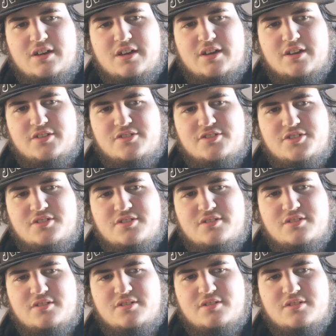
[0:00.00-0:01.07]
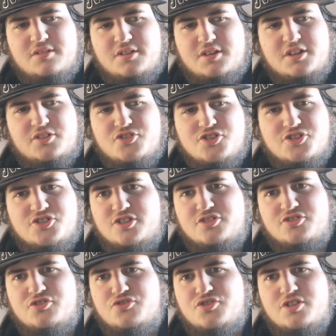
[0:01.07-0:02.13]
And it just
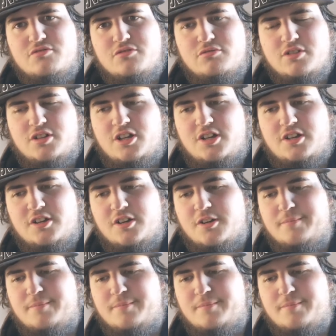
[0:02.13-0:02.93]
sucks in general, really.